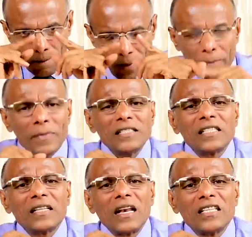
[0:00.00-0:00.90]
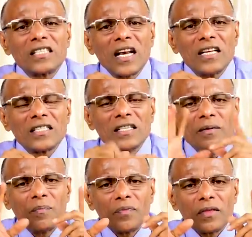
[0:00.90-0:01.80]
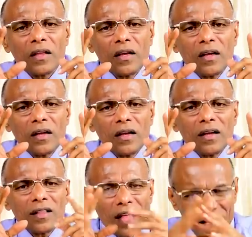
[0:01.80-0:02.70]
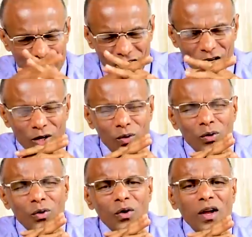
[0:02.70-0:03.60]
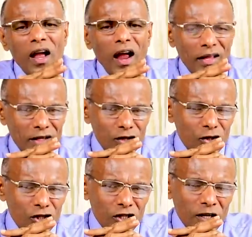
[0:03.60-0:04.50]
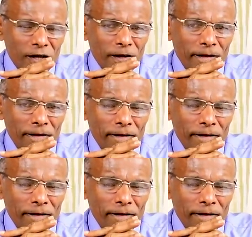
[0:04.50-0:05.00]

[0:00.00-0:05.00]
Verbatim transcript: members in the legislature, the executive and the judiciary.